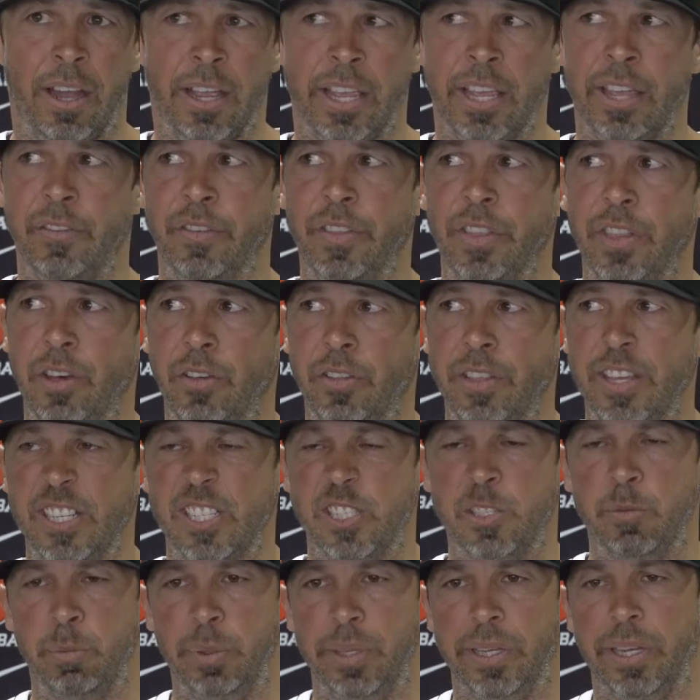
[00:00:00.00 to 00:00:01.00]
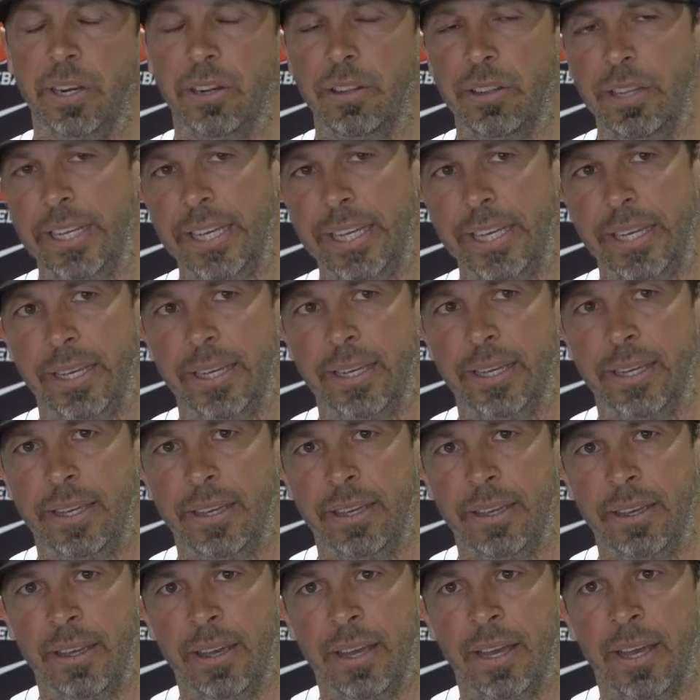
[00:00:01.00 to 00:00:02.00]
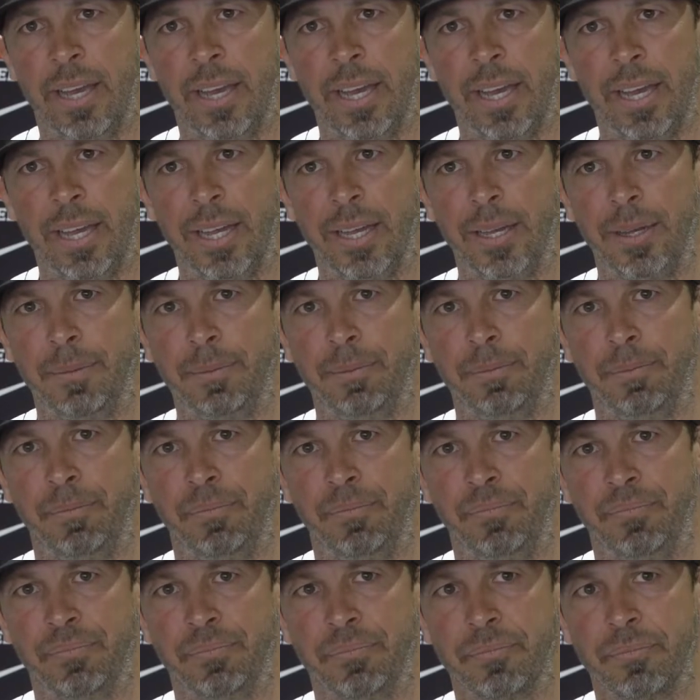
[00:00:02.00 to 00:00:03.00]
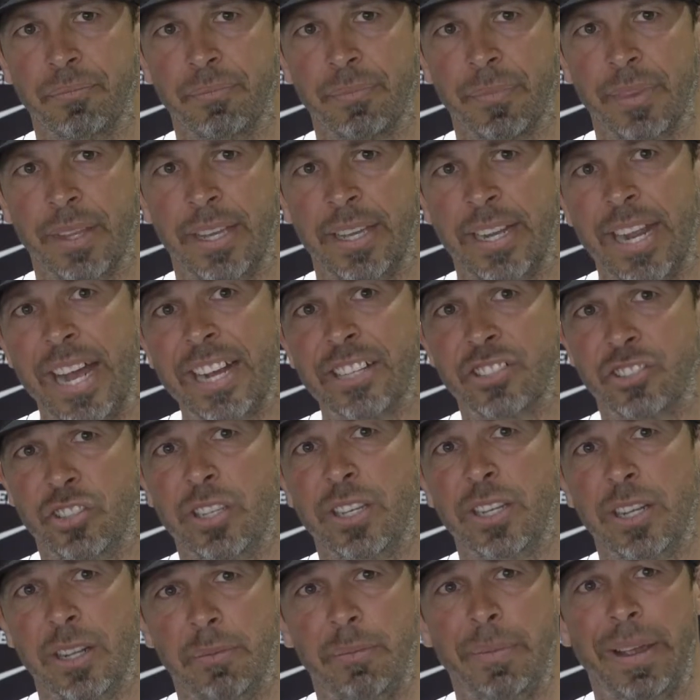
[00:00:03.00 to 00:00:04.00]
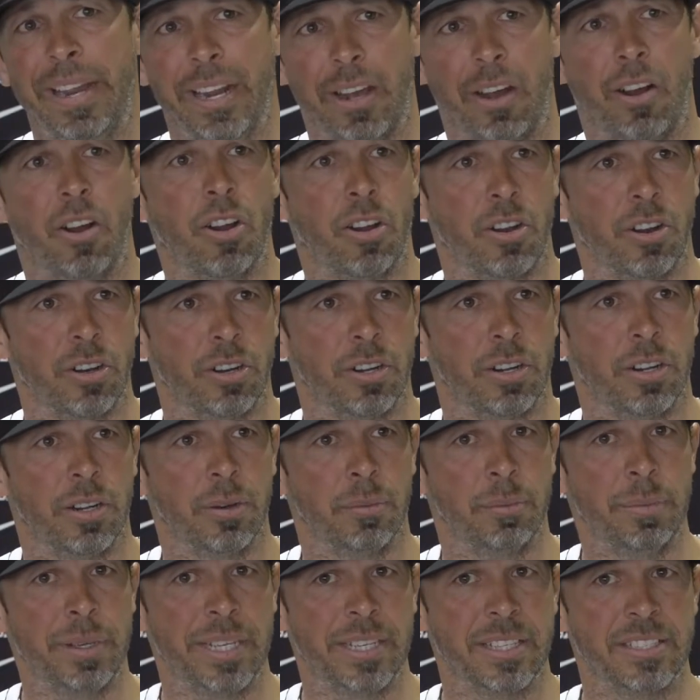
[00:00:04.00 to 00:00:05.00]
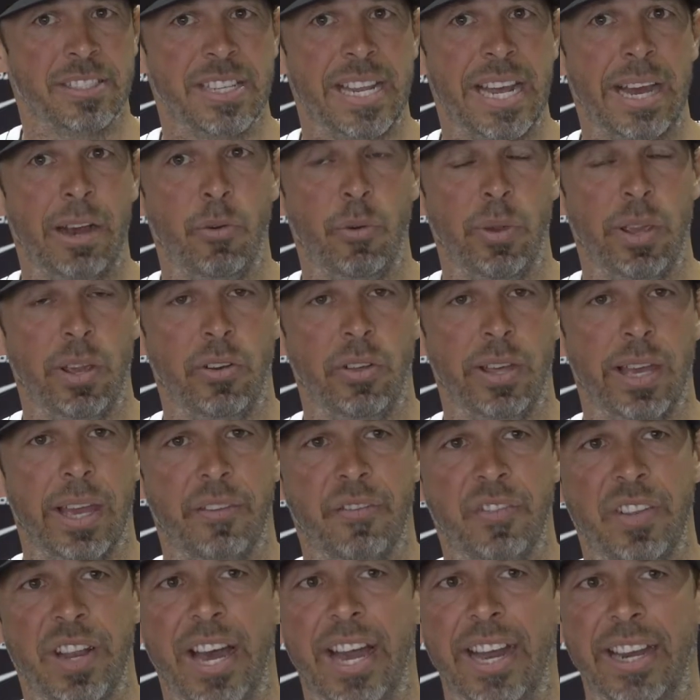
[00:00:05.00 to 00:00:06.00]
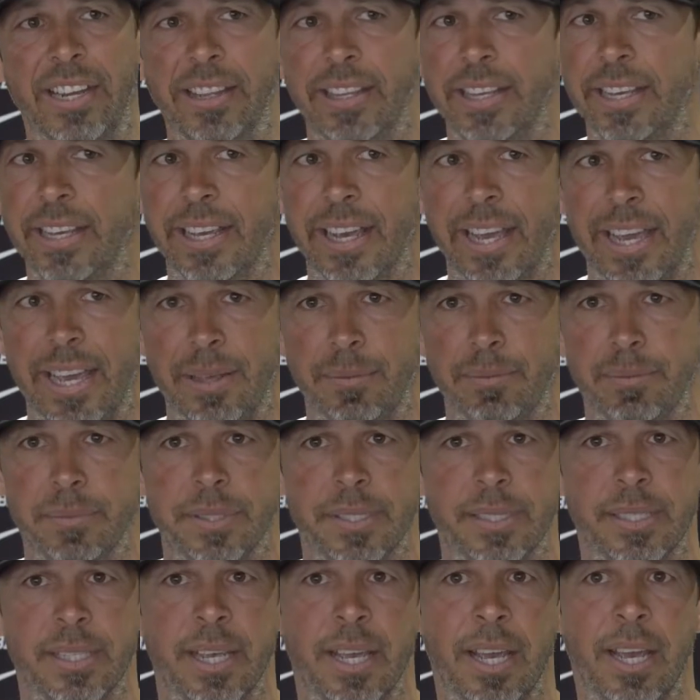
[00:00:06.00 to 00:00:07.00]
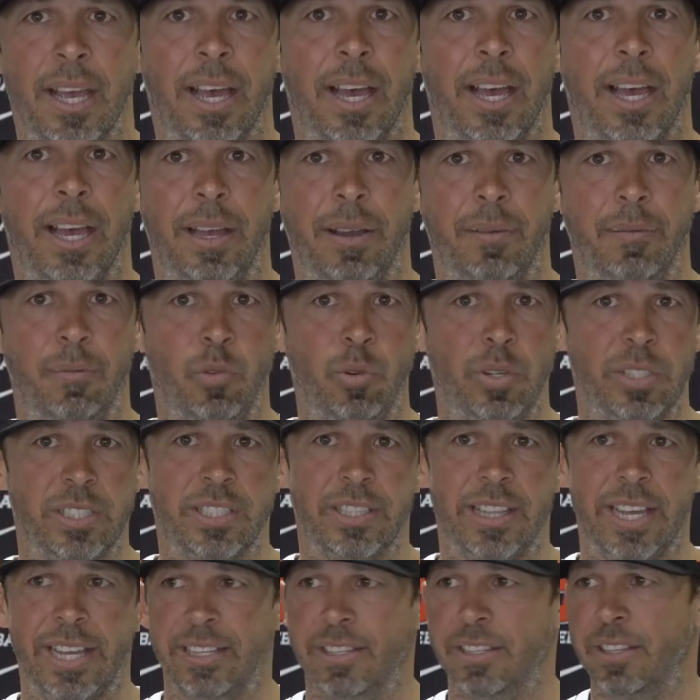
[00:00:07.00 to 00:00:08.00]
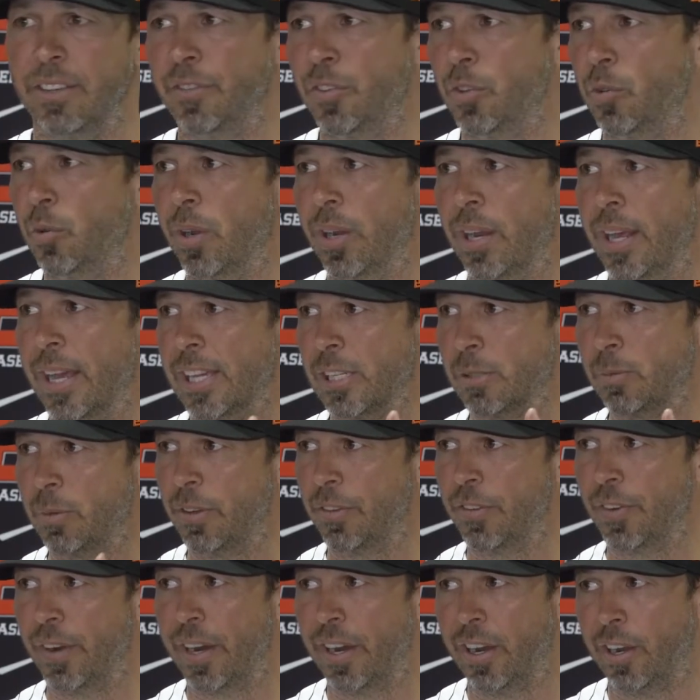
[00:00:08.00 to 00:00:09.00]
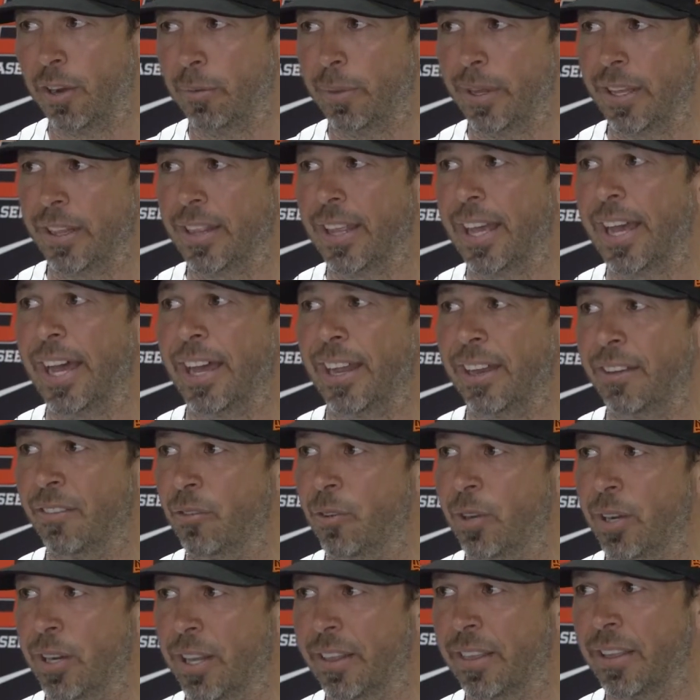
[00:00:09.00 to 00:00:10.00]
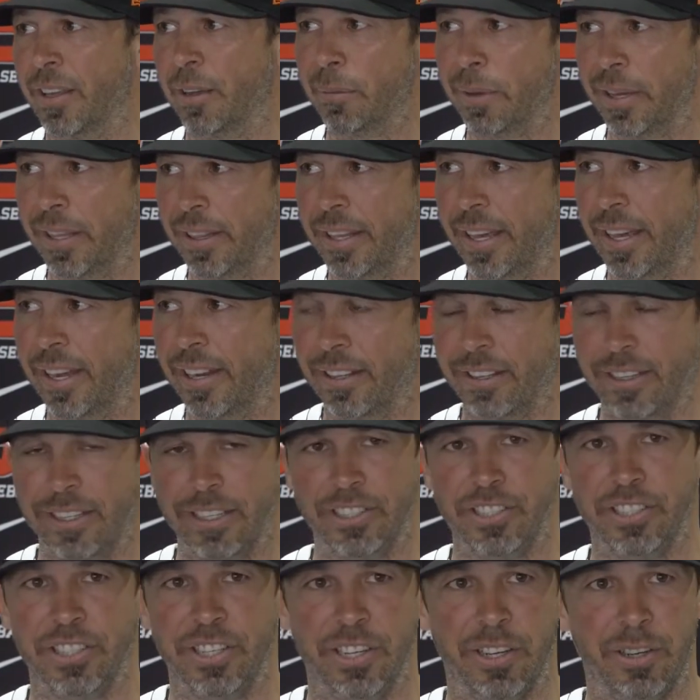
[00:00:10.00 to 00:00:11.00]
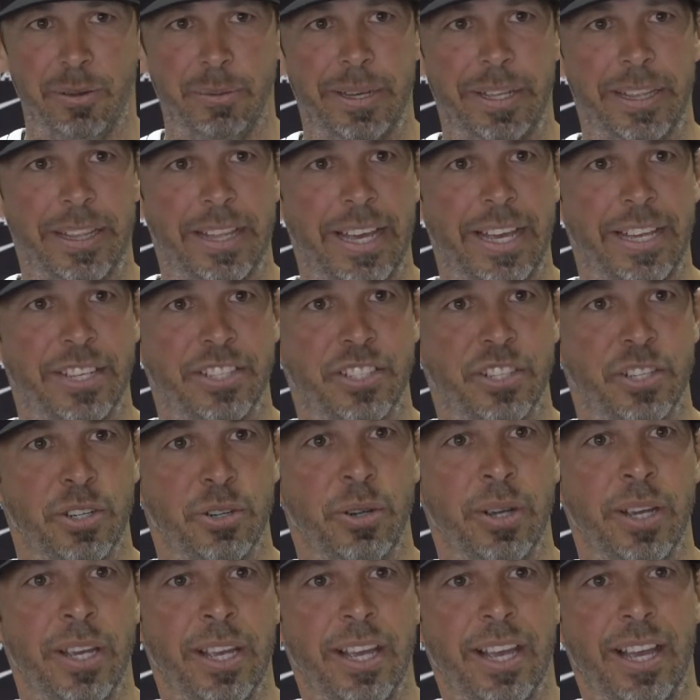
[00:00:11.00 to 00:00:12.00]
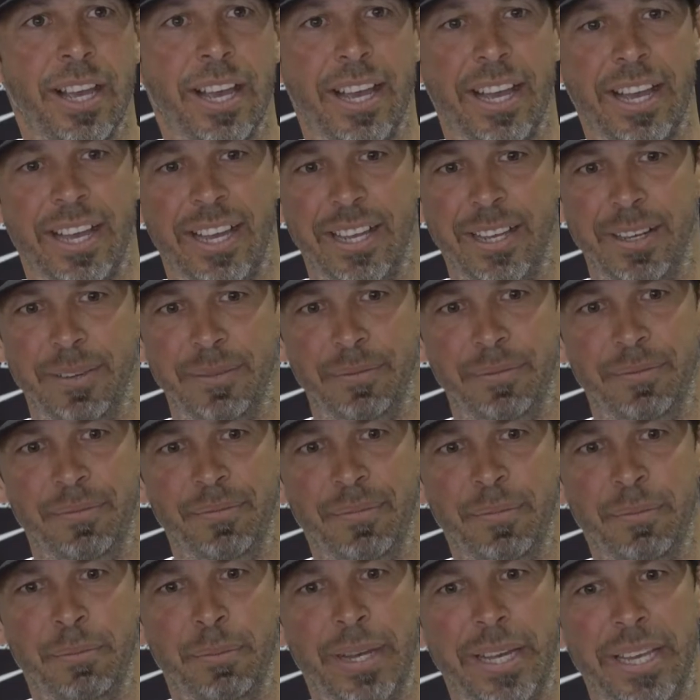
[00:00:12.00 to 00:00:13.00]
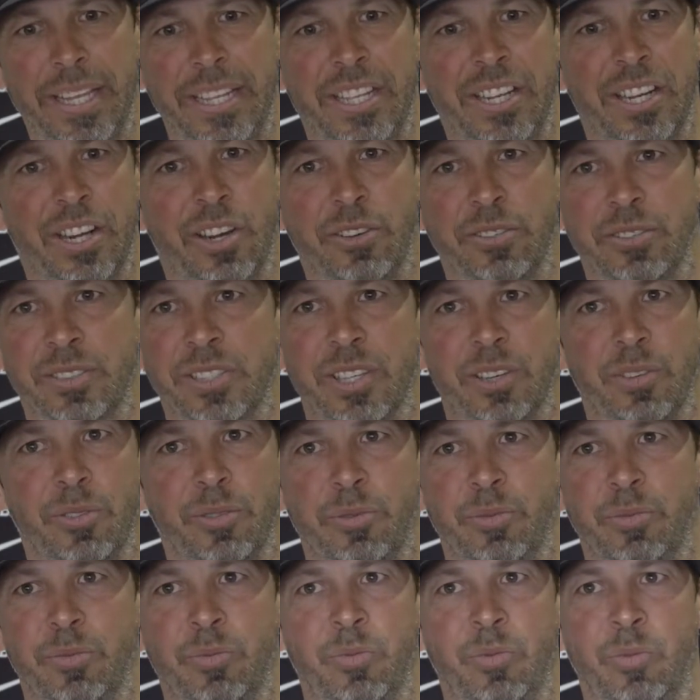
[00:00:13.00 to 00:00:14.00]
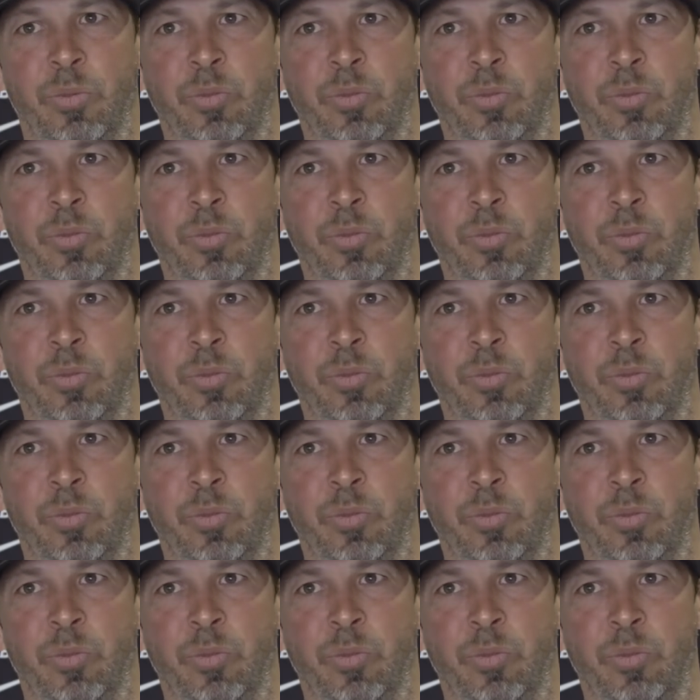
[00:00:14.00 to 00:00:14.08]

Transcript: even though they split our league, um, and actually it made it harder because now we only have nine league games. Um, which that's if you want to ask me Fryer about that, what I think about that, I'll let you know about that too. Um, but you know, so